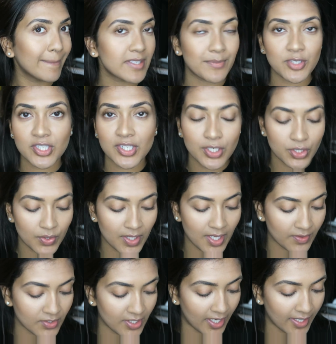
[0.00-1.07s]
So I'm just going to do the
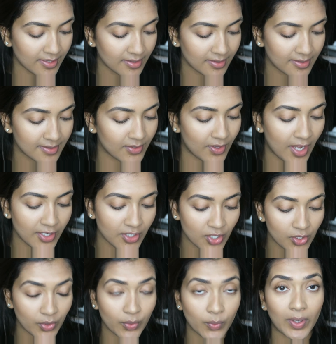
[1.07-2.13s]
other side so that I
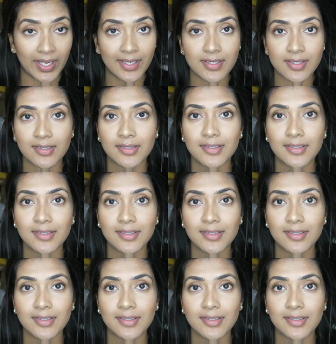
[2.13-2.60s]
don't look weird.